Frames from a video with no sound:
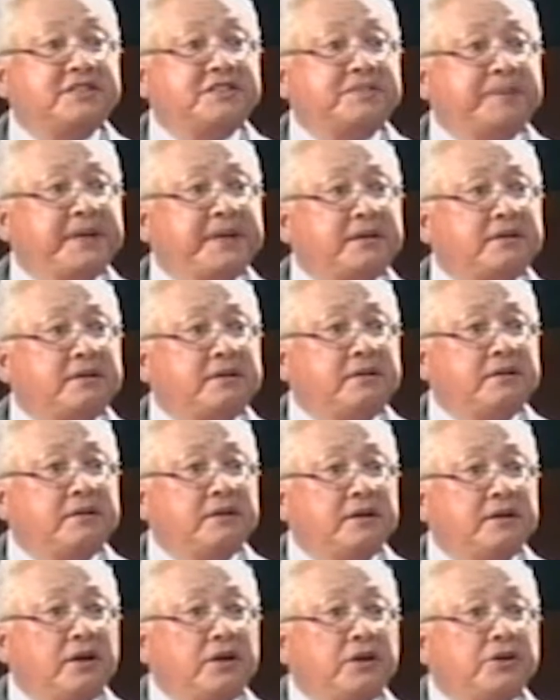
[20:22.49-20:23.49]
Speaker,
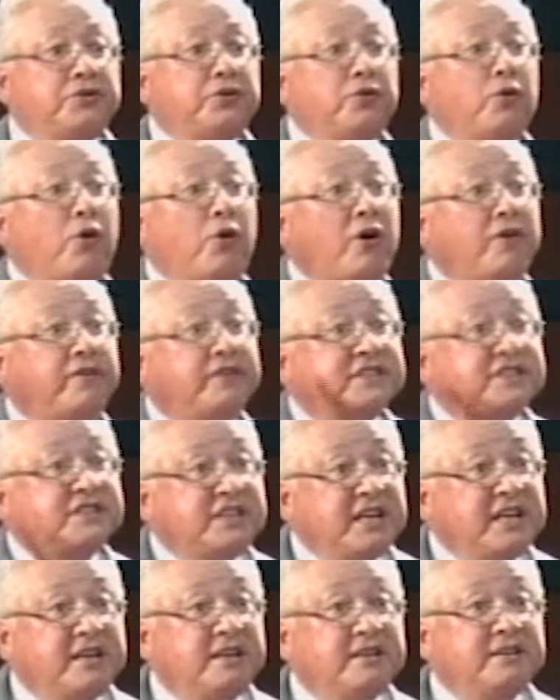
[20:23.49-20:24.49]
to
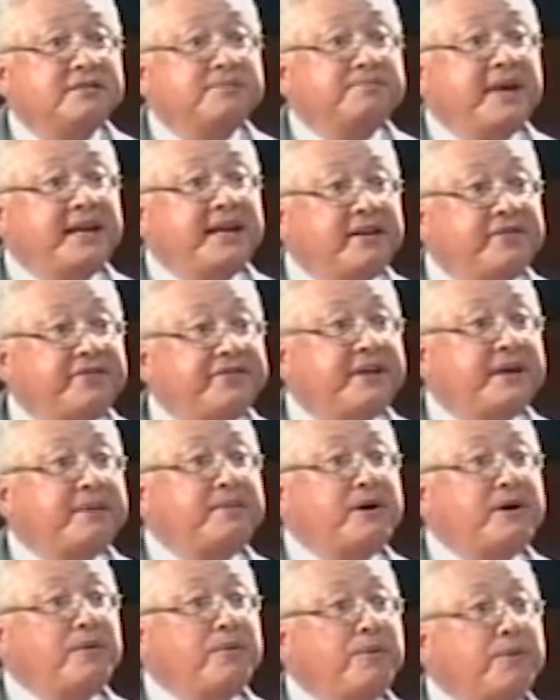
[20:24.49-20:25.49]
overseas. Many of them
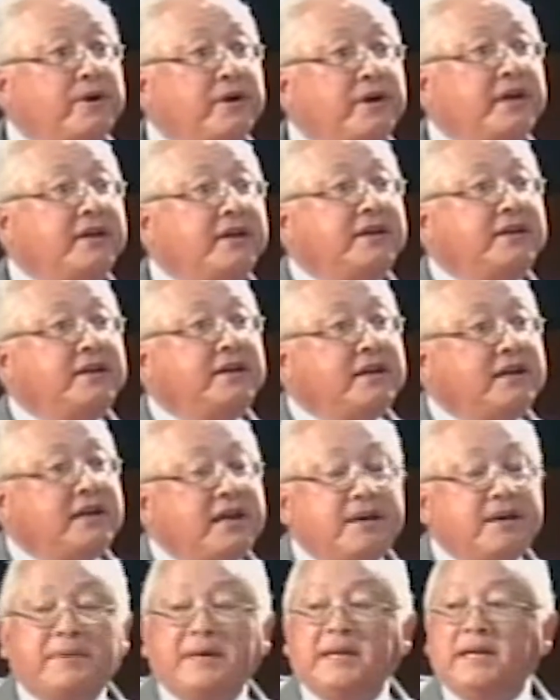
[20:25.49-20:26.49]
are working in the
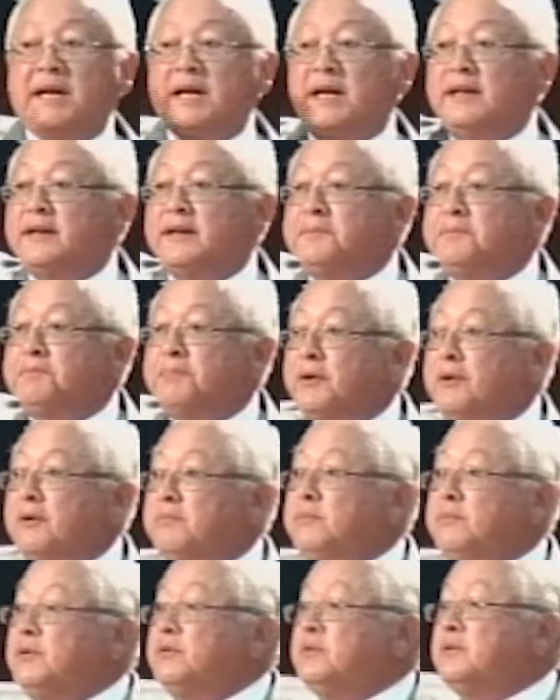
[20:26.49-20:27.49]
Cayman Islands,
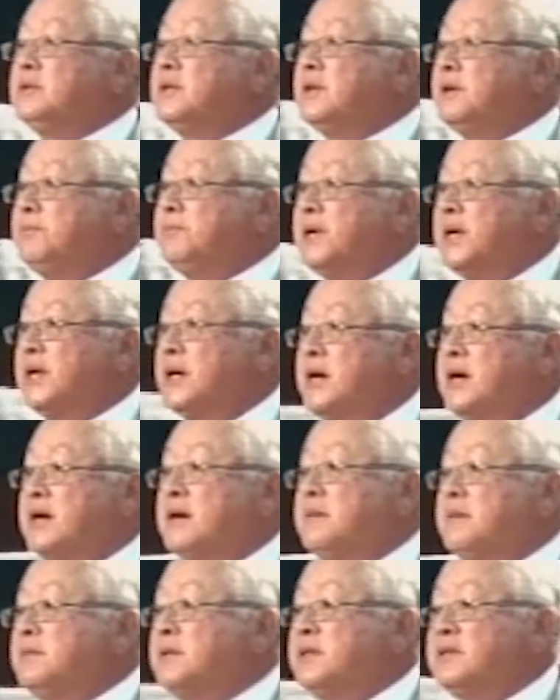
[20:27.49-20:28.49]
Bermuda,
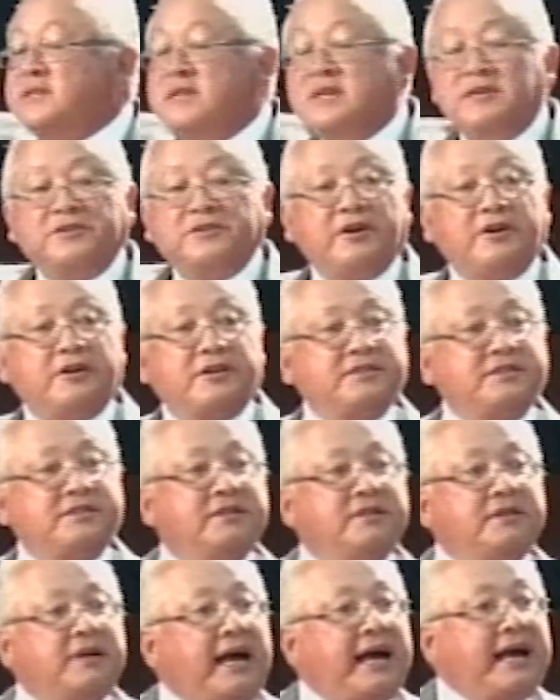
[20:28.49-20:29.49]
Bahamas, Turks
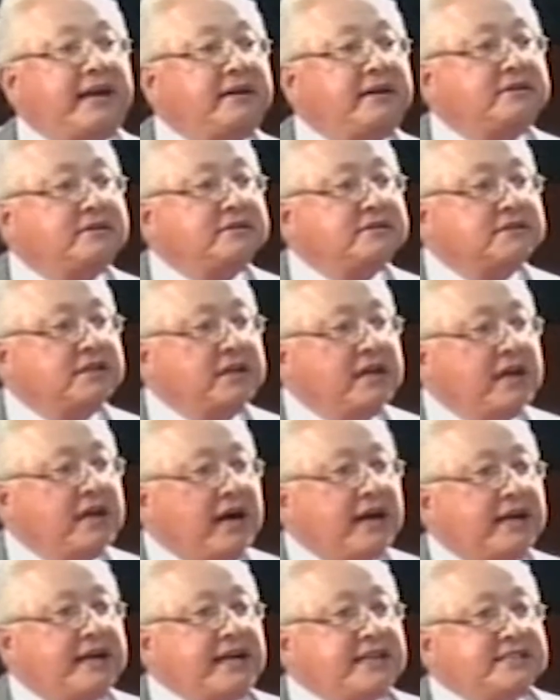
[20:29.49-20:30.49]
Islands.
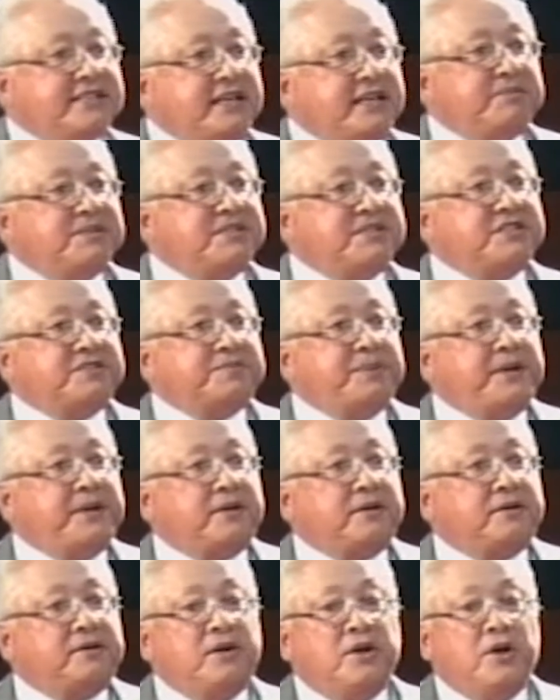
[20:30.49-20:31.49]
And I say, Mr.
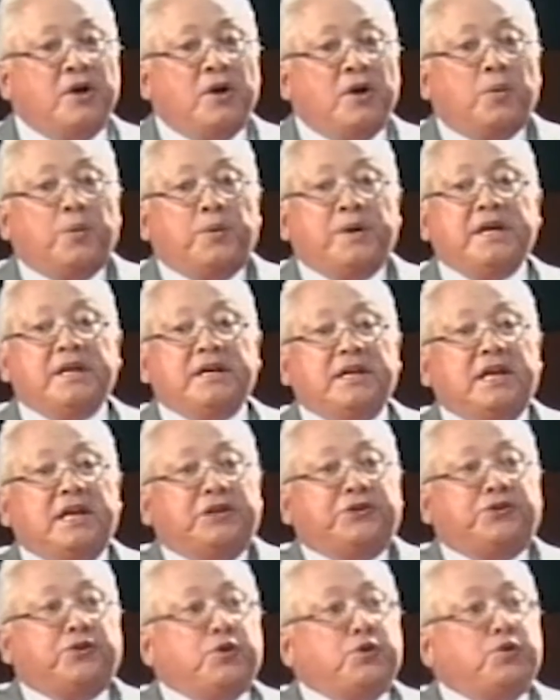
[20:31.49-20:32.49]
Speaker, we
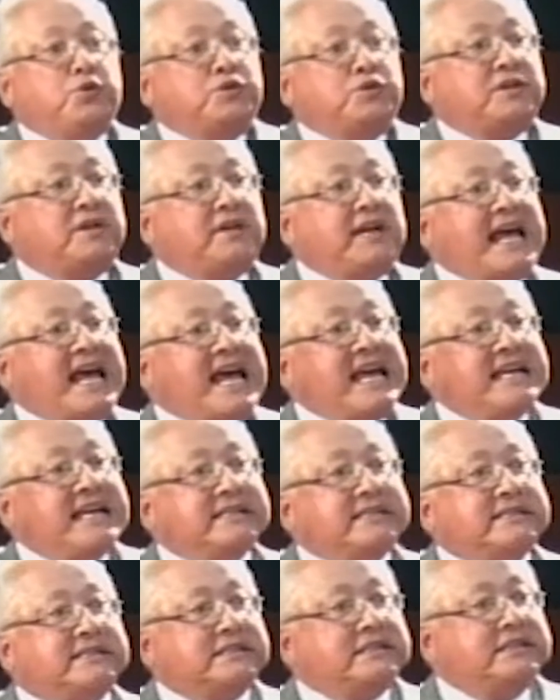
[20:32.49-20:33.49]
need to
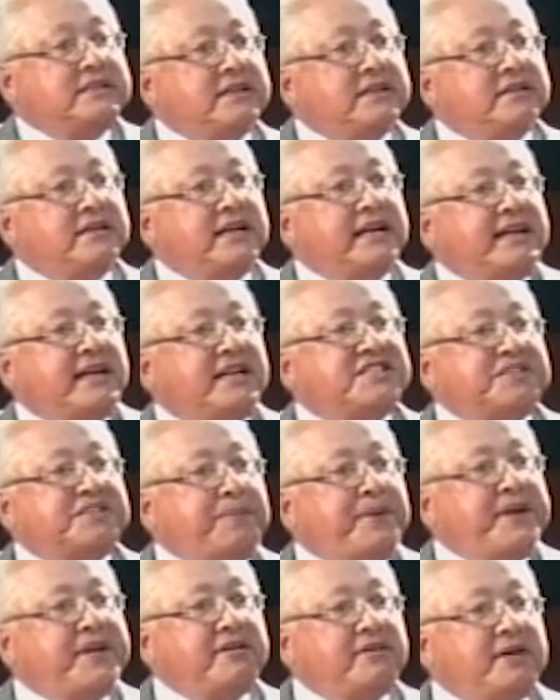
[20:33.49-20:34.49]
utilize that
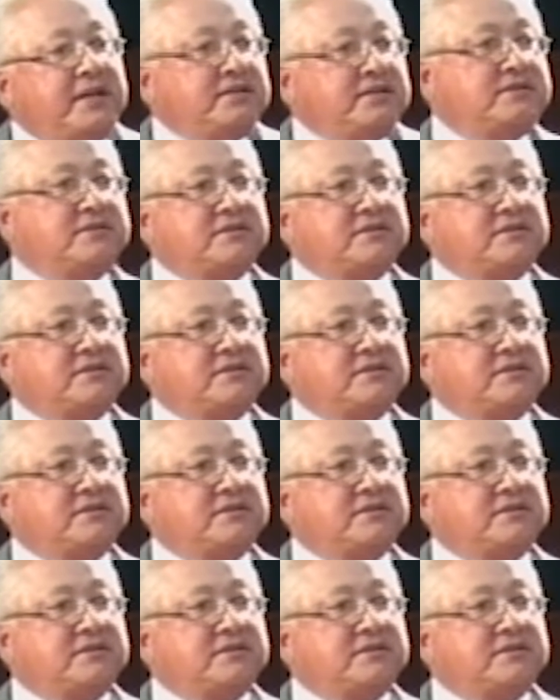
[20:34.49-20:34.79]
experience.